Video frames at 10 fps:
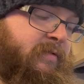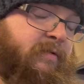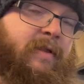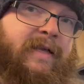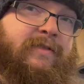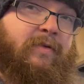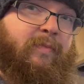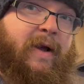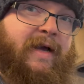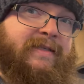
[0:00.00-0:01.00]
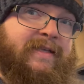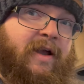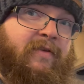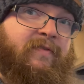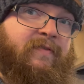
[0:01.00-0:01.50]
That's not bad, is
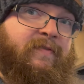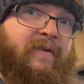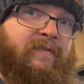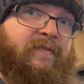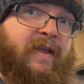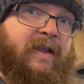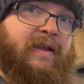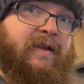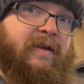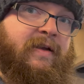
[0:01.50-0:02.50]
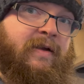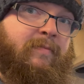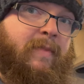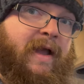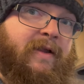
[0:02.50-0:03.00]
it? Over 50
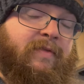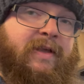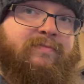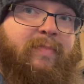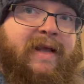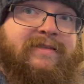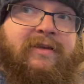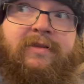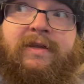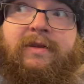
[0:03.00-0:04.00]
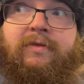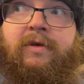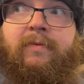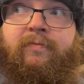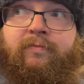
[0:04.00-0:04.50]
meg. That's better than
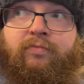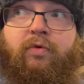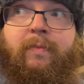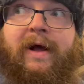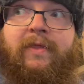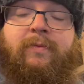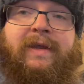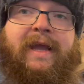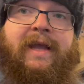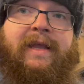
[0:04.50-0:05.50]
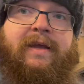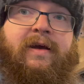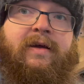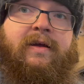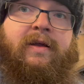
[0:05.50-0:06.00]
the broadband that we get
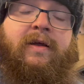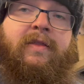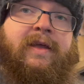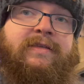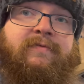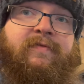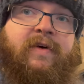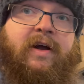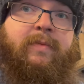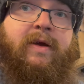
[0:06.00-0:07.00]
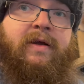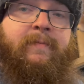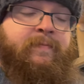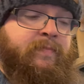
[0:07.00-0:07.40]
here that isn't fiber.